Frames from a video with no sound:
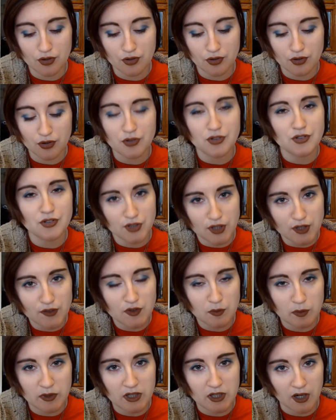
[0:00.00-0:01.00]
You deserve
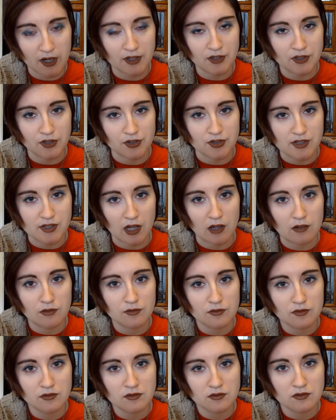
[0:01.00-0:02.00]
to be kind to yourself.
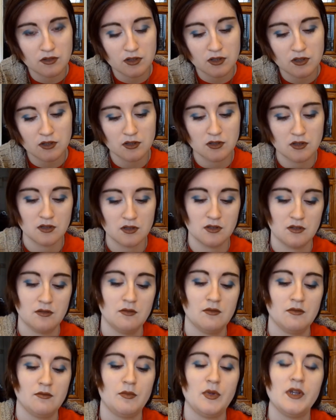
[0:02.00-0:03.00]

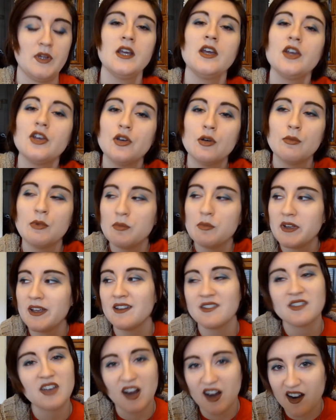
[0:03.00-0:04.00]
Being a human being
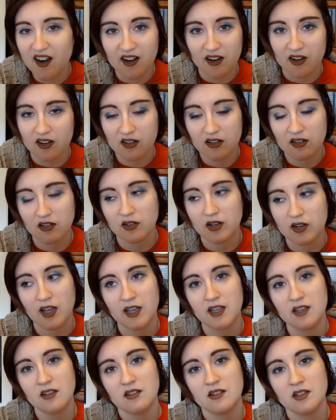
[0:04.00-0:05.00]
is hard,
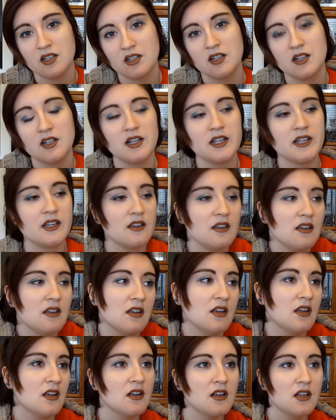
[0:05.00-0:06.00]
okay? Like,
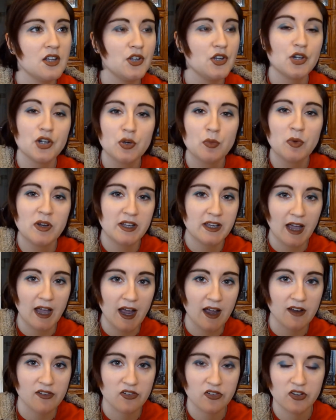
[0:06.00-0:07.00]
you could have been a
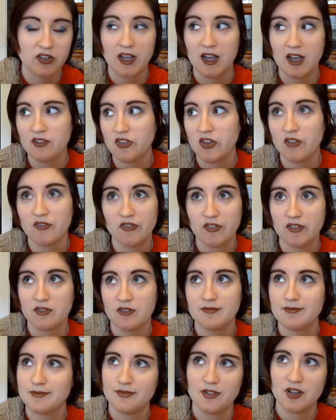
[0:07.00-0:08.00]
cat. Cats have a
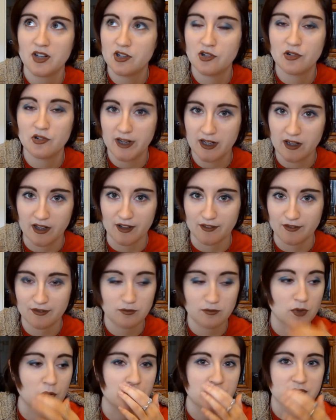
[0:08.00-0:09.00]
fucking great life.
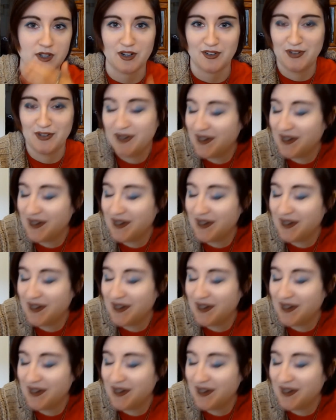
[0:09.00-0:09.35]
Oh, sorry.